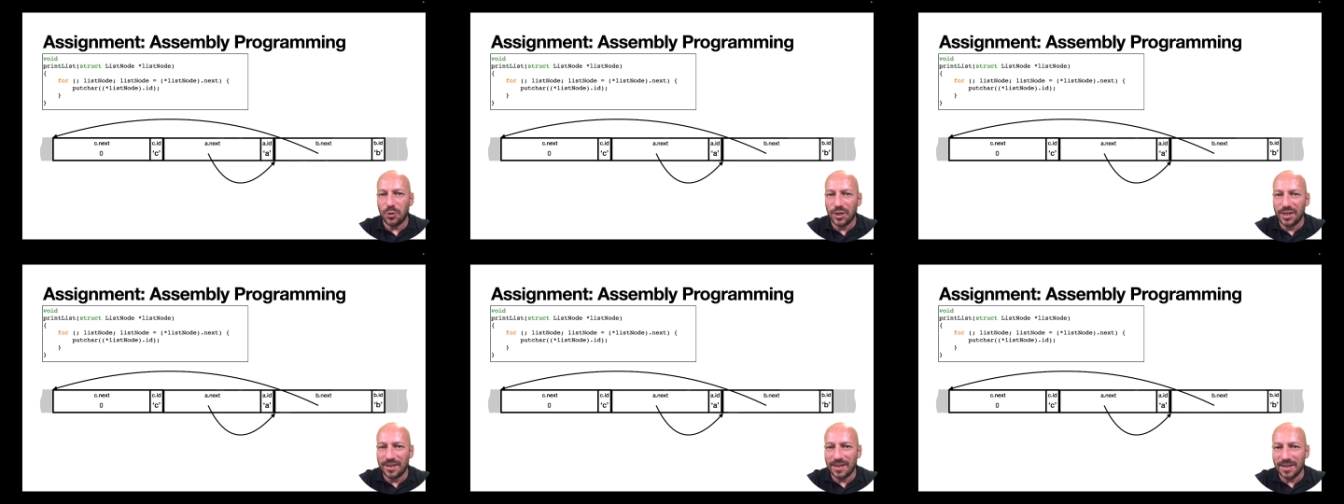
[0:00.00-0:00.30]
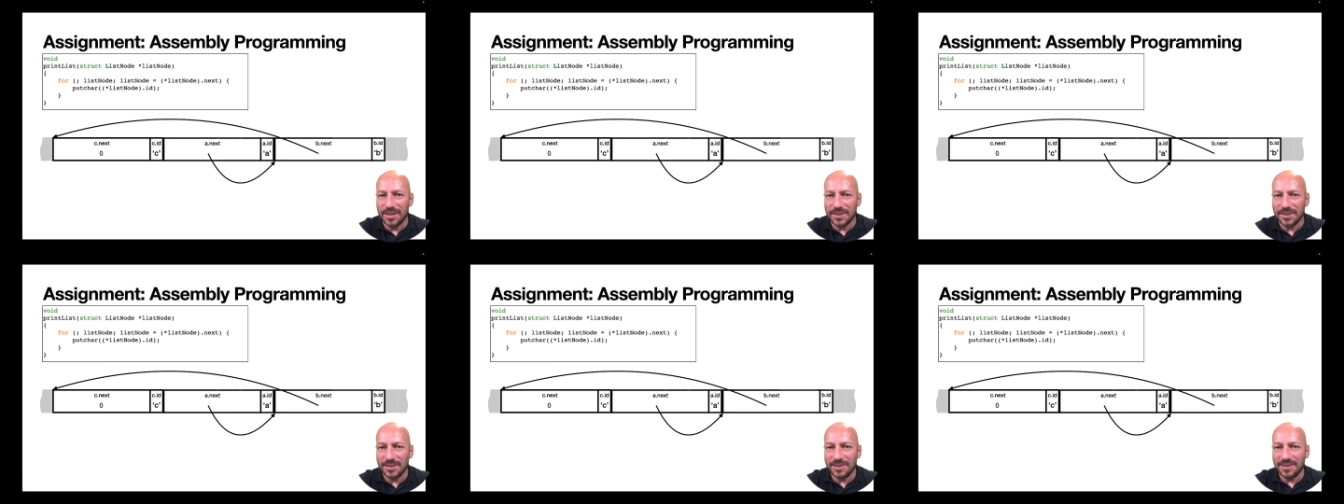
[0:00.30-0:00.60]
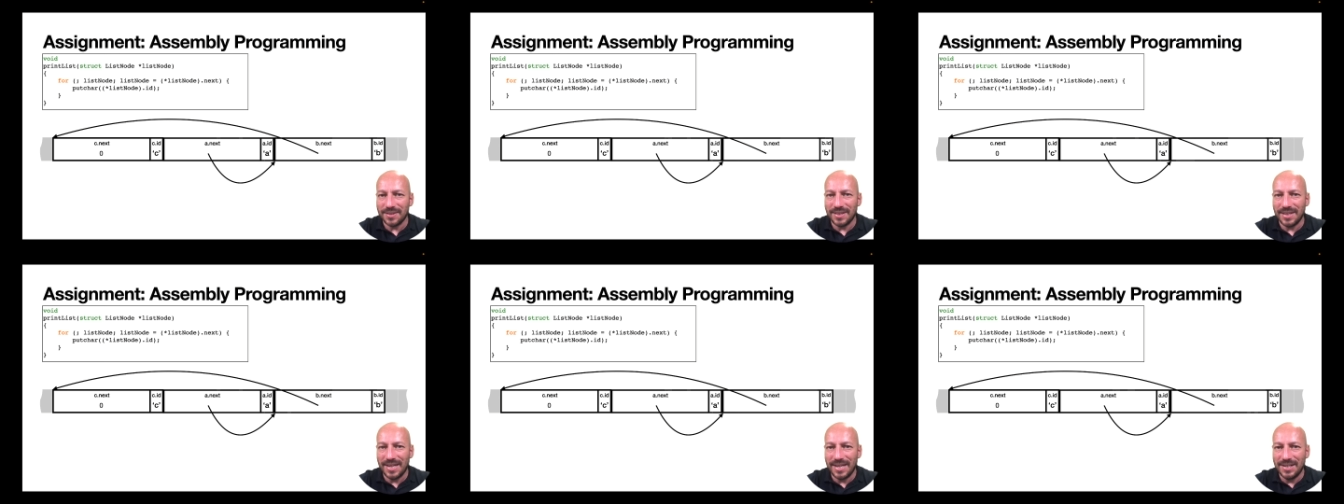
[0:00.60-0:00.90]
print
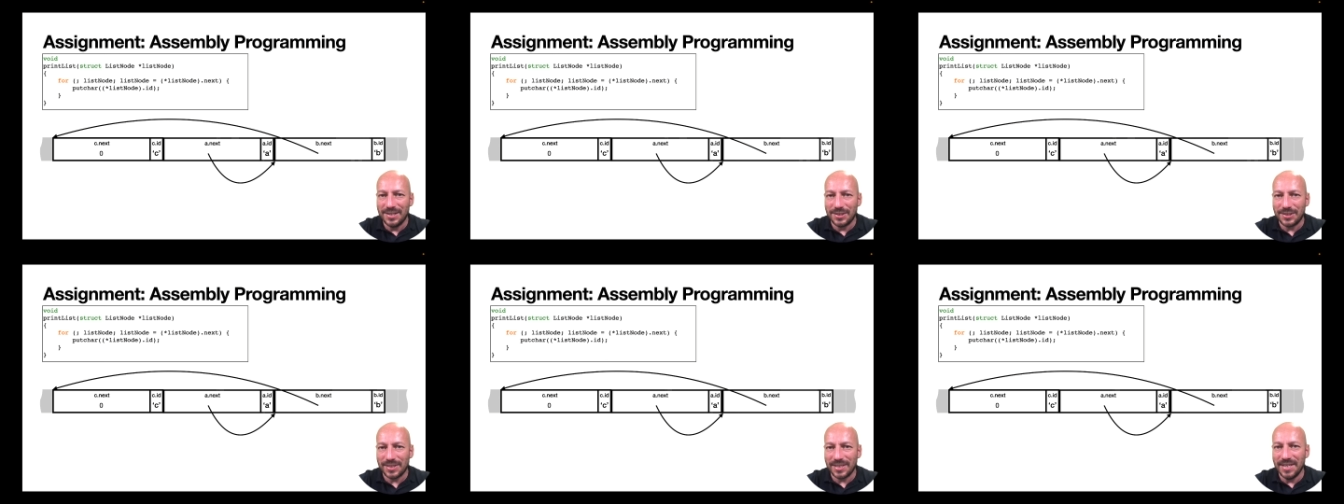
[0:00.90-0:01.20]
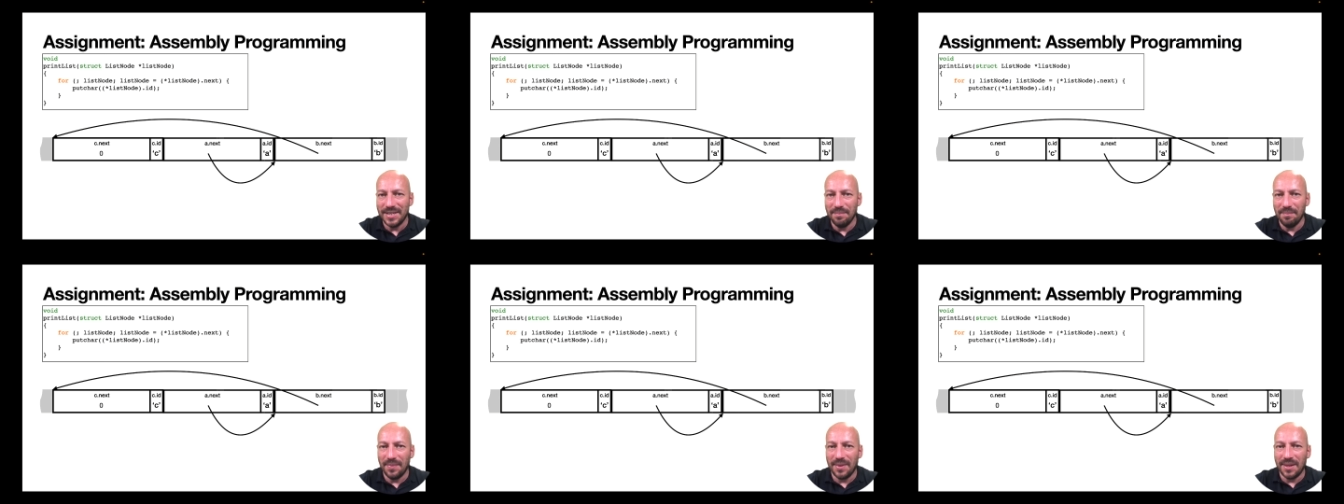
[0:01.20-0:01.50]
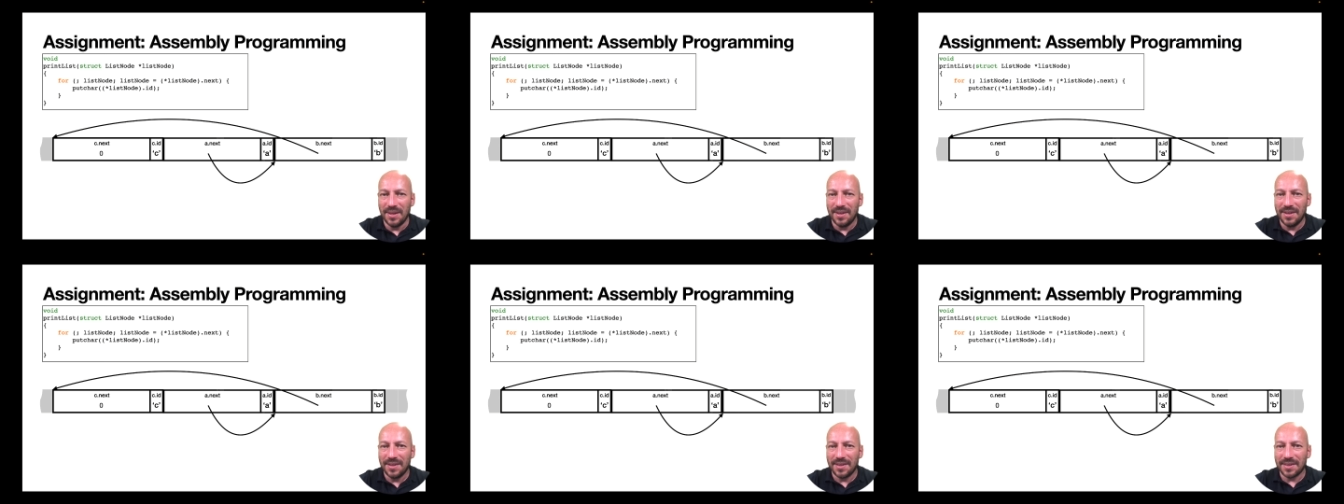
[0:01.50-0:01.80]
list in C.
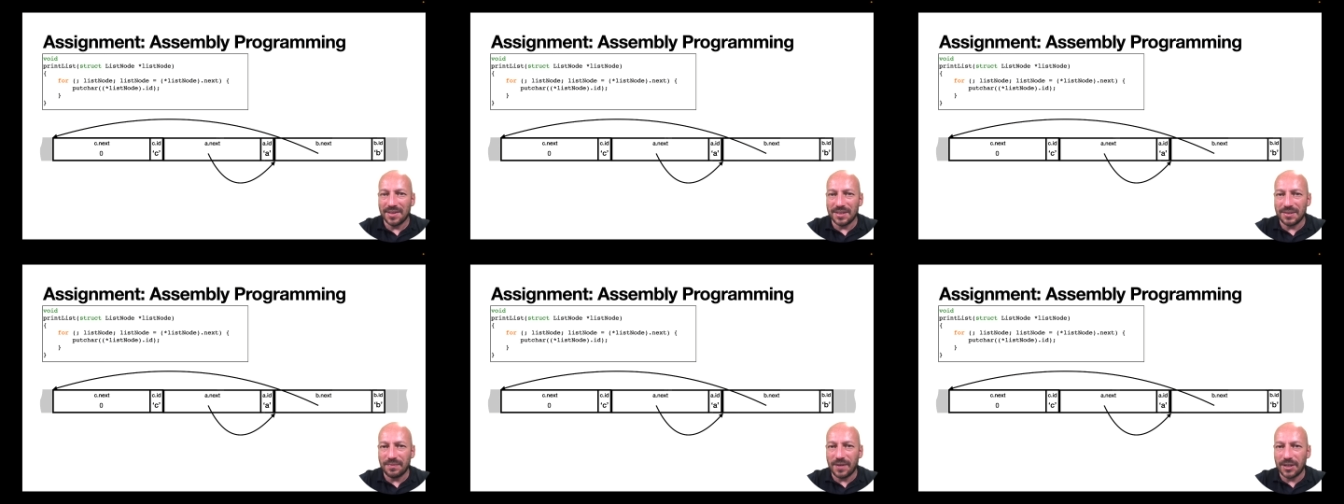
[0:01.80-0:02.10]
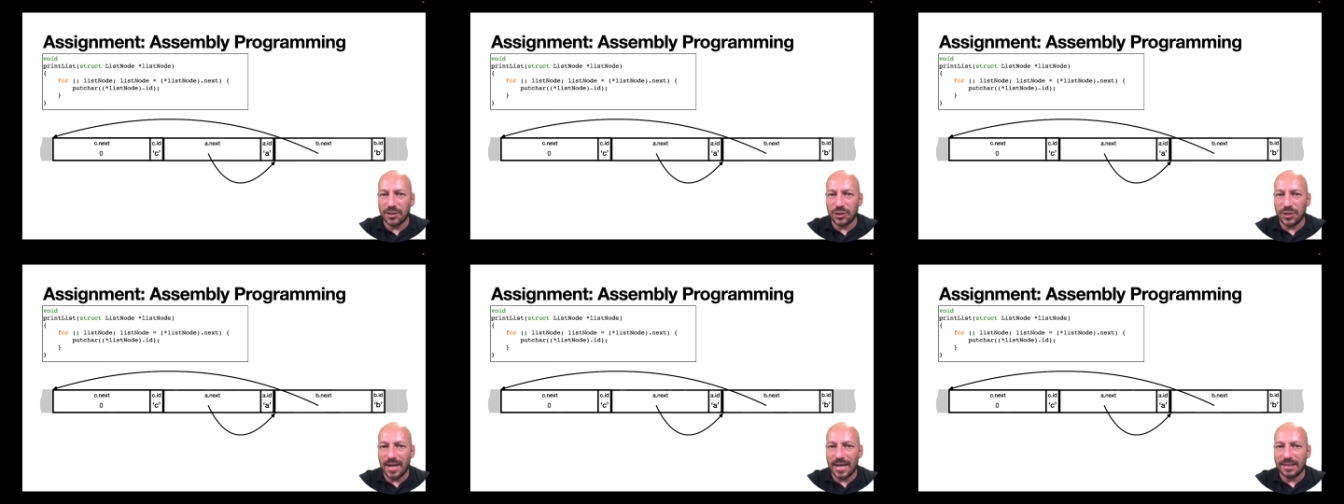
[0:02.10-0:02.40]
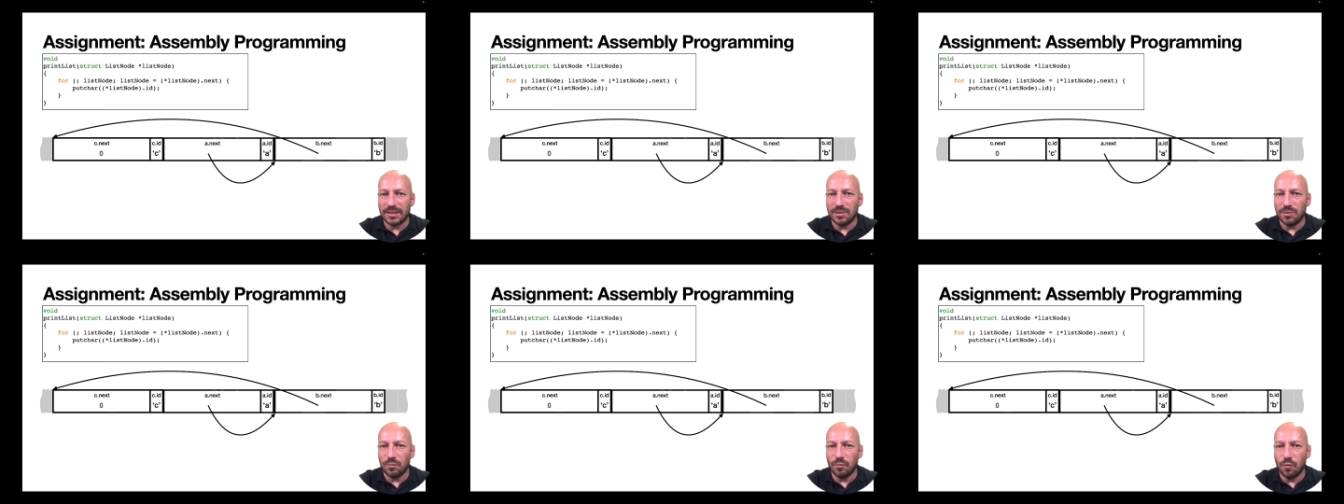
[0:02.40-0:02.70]
This function
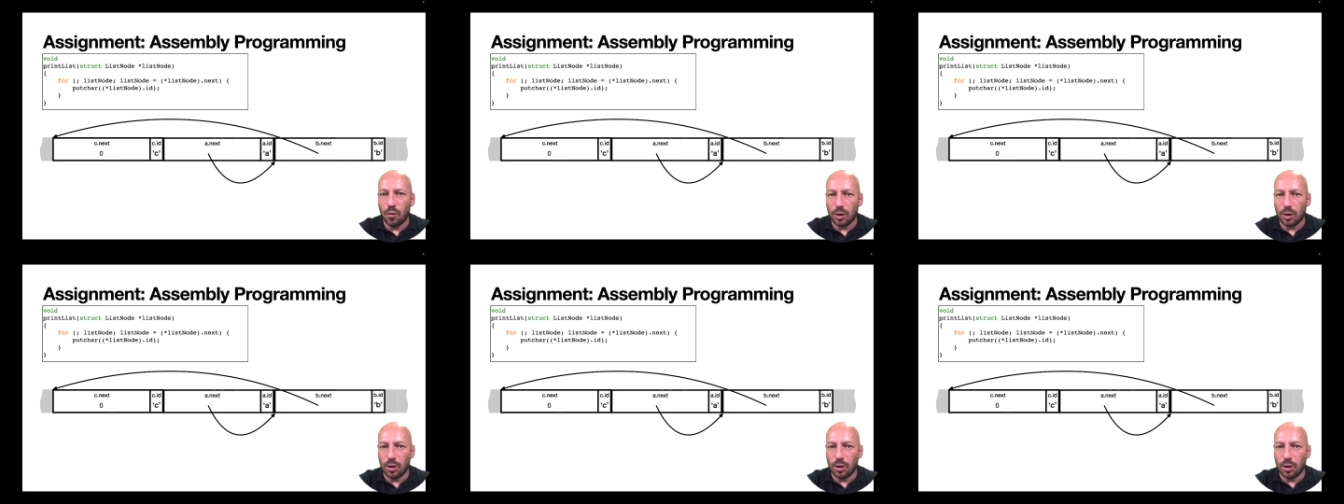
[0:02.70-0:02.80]
has